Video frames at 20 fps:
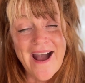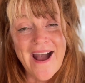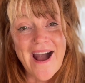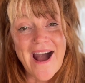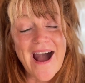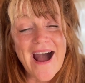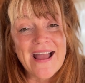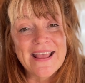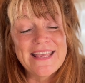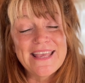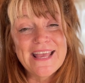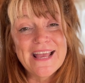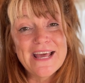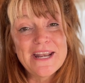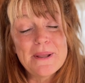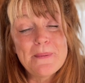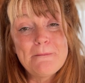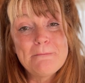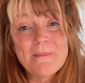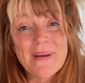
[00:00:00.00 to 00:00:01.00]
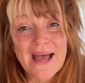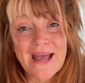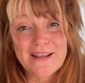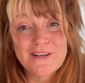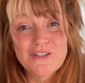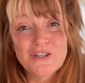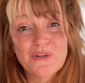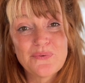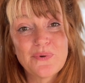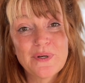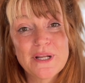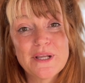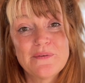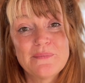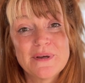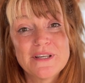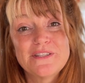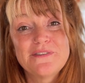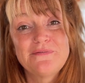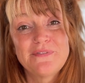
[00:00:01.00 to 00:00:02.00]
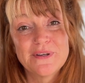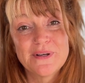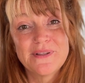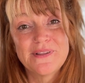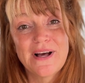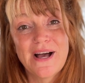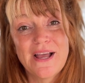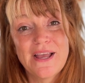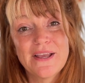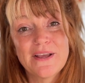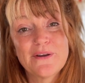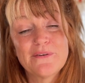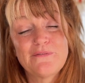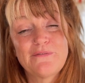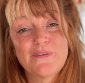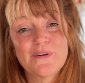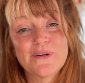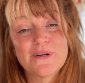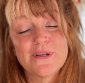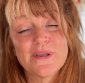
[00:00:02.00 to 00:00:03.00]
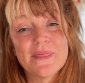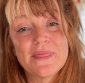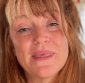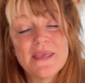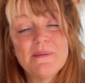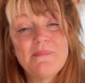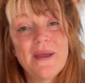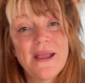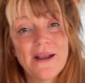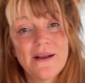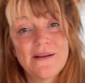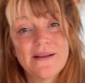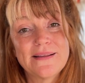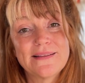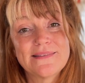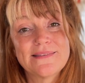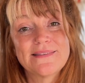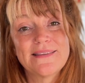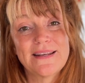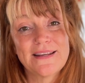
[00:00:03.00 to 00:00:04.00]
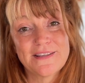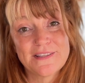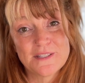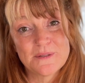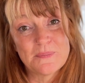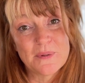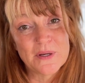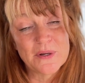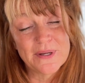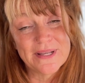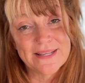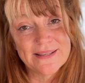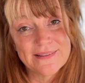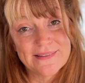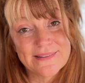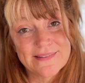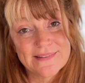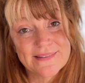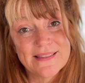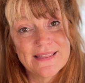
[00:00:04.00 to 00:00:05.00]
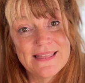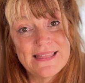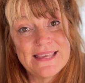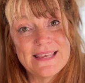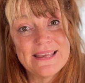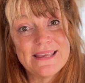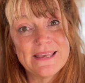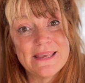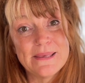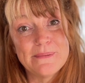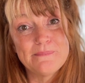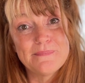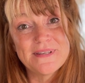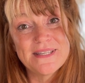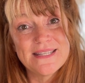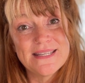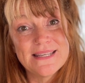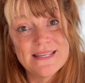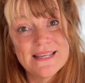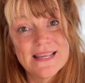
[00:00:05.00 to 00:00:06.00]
I can't imagine what it must feel like for the parents that experience the empty